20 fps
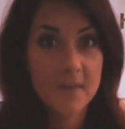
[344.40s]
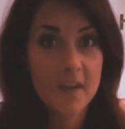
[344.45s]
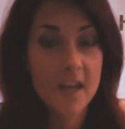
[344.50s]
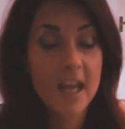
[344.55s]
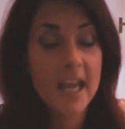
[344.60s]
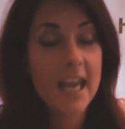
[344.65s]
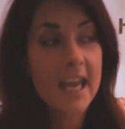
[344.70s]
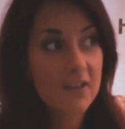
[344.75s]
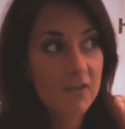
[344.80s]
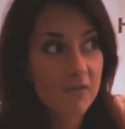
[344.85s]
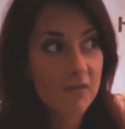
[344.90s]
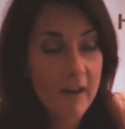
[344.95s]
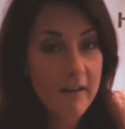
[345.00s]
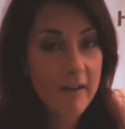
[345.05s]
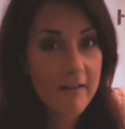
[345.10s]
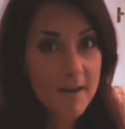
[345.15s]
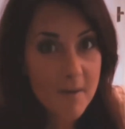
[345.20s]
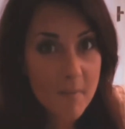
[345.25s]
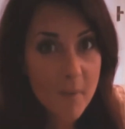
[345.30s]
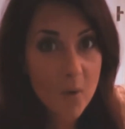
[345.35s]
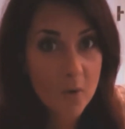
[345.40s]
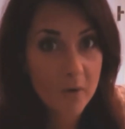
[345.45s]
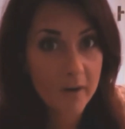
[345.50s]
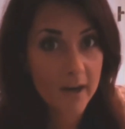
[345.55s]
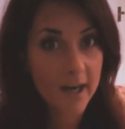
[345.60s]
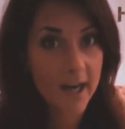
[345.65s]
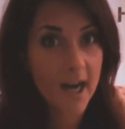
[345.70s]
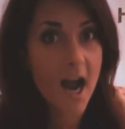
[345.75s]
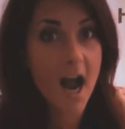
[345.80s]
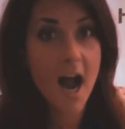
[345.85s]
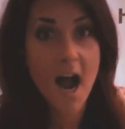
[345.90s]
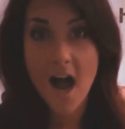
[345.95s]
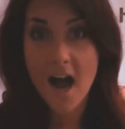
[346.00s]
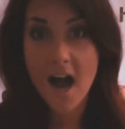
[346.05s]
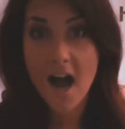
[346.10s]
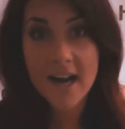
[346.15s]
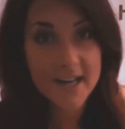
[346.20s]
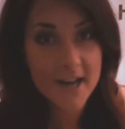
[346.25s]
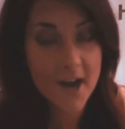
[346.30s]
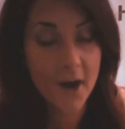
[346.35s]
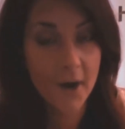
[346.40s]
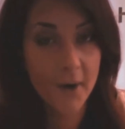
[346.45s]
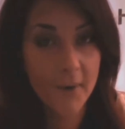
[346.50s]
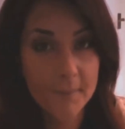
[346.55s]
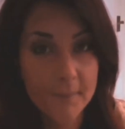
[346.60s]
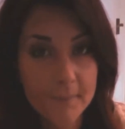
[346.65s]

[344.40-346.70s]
It's very boring. I know.